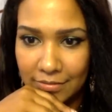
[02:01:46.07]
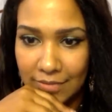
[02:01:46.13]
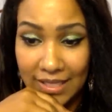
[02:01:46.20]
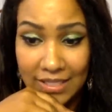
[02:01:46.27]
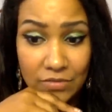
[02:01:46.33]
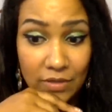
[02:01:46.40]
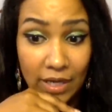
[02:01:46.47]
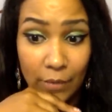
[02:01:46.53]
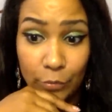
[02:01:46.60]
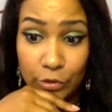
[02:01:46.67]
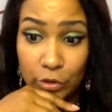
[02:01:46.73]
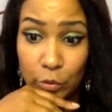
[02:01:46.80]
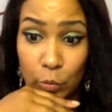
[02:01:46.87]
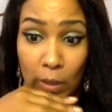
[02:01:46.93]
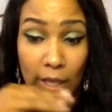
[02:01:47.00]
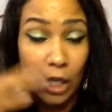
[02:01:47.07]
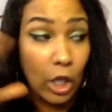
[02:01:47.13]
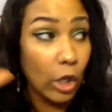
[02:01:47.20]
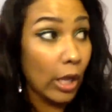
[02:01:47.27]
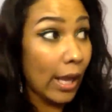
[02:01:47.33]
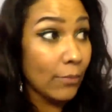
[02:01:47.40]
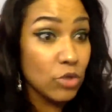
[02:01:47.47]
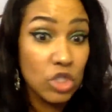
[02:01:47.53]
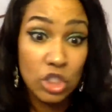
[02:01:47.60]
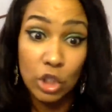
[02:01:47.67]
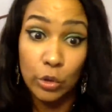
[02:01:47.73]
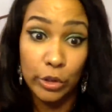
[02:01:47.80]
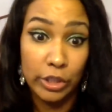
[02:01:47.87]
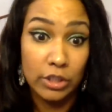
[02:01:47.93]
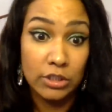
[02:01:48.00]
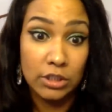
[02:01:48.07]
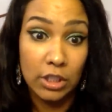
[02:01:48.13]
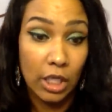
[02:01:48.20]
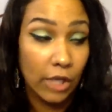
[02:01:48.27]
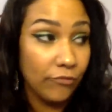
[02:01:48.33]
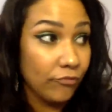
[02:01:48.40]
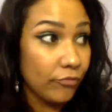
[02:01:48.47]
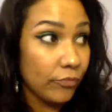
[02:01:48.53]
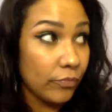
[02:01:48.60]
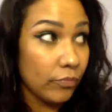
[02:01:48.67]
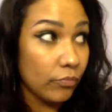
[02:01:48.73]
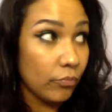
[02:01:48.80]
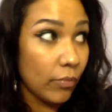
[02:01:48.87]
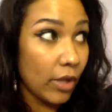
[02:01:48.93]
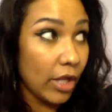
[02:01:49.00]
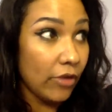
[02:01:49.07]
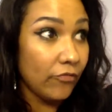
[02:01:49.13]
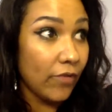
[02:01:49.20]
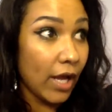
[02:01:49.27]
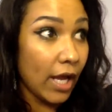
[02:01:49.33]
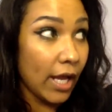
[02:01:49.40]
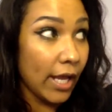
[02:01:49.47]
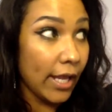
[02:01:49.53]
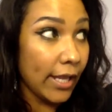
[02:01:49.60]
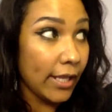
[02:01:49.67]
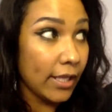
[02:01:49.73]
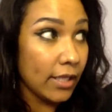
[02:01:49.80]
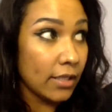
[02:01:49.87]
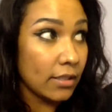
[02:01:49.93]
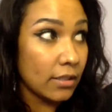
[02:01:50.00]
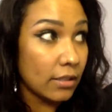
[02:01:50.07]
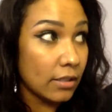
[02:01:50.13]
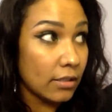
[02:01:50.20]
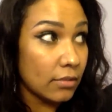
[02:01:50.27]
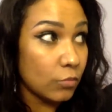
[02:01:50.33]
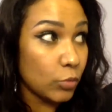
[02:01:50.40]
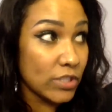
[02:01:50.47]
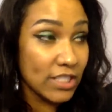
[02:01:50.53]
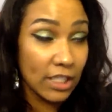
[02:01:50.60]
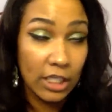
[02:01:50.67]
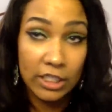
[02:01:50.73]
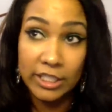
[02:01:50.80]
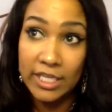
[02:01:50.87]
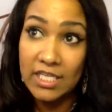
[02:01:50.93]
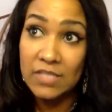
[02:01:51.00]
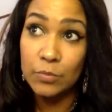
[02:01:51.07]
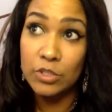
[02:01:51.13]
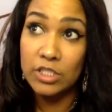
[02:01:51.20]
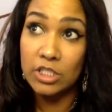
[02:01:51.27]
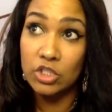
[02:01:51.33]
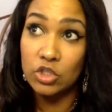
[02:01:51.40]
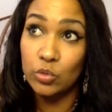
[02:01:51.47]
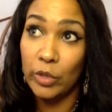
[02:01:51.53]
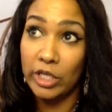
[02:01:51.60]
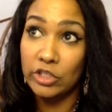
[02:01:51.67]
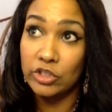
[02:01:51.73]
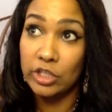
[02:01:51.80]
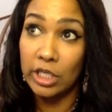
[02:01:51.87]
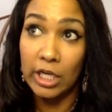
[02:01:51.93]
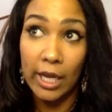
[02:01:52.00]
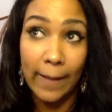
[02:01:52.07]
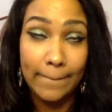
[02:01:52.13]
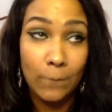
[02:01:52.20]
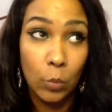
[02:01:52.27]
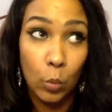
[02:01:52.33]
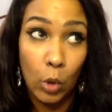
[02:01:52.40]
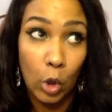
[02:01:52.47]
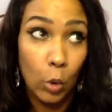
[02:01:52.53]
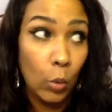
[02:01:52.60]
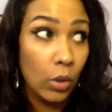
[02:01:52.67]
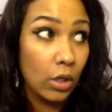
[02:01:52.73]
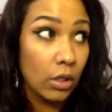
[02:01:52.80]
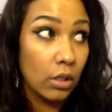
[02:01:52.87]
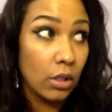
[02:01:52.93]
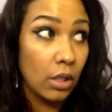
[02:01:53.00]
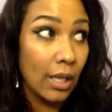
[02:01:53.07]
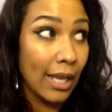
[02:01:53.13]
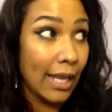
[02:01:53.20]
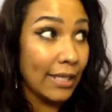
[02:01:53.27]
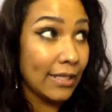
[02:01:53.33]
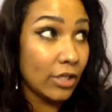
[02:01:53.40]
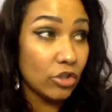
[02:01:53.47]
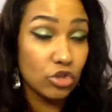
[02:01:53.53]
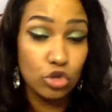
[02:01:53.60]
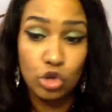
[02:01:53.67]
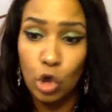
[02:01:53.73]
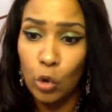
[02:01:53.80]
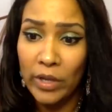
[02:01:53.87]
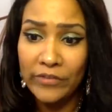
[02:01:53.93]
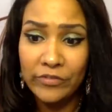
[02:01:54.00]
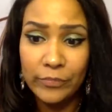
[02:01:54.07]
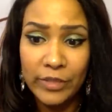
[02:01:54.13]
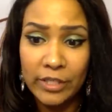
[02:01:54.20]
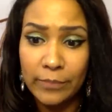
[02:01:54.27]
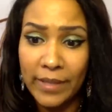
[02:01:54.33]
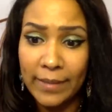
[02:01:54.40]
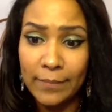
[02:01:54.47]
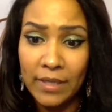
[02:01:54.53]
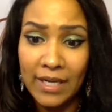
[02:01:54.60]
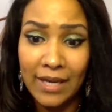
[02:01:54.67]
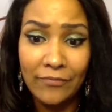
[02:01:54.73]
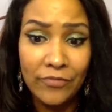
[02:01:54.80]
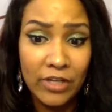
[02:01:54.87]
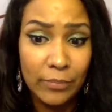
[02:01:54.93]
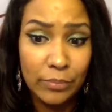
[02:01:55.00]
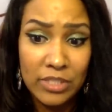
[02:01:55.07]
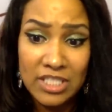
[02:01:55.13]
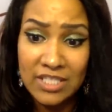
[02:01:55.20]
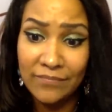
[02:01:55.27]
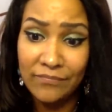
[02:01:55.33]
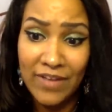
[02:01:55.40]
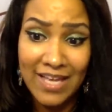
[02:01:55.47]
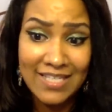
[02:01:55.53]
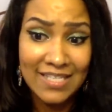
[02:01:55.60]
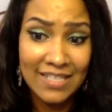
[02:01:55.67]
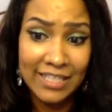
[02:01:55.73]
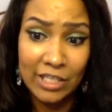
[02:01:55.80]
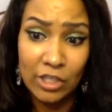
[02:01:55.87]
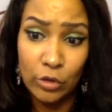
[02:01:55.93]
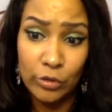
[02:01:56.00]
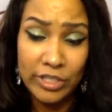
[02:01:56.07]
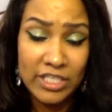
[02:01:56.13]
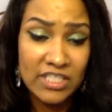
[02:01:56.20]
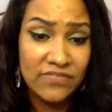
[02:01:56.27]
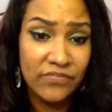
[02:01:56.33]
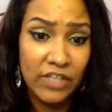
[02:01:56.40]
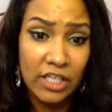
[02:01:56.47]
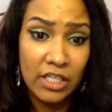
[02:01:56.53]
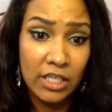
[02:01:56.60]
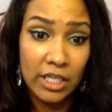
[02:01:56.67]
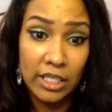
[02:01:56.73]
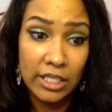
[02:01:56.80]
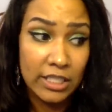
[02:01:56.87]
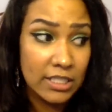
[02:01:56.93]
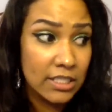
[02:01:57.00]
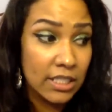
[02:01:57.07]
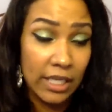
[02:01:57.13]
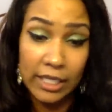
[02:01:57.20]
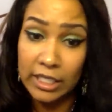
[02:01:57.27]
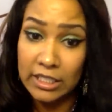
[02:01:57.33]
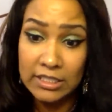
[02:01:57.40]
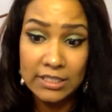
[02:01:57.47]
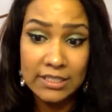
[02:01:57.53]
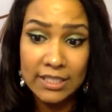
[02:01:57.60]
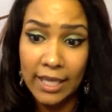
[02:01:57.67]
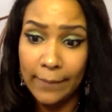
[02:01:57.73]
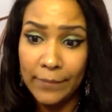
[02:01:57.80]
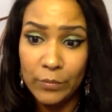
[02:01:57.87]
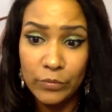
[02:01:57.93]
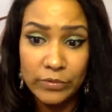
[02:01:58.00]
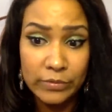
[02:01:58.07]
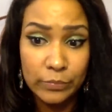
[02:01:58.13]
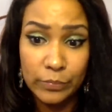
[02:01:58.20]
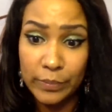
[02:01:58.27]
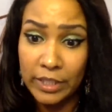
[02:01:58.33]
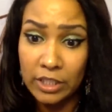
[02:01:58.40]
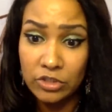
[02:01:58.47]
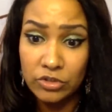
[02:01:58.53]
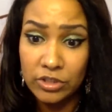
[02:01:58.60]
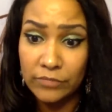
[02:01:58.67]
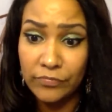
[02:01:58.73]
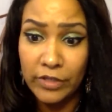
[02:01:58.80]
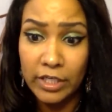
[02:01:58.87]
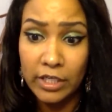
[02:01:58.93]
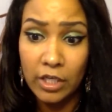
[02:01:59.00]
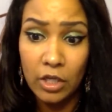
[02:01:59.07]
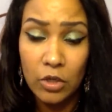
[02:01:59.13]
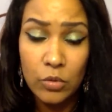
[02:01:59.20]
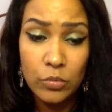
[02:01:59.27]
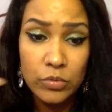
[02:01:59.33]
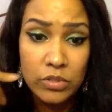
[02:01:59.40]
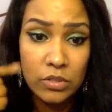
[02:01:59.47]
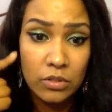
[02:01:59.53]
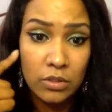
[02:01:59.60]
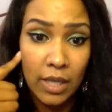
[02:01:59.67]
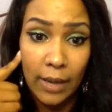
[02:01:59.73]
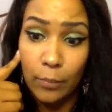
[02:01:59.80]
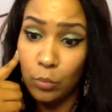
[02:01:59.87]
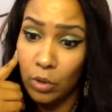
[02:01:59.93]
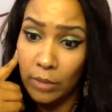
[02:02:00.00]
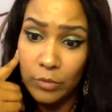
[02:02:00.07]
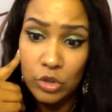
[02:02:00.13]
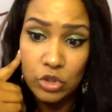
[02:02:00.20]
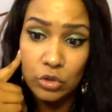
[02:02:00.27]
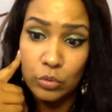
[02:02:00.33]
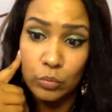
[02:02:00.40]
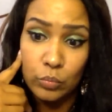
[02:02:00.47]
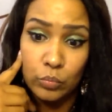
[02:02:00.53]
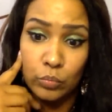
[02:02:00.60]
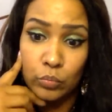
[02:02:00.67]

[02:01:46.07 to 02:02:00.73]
That's what I would do. Like, I'm serious. If if I was in a desperate situation and I'm broke and there is no way for me to make money, I'm gonna put some Vaseline on these feet and get and get to snapping pictures and videos. I promise you.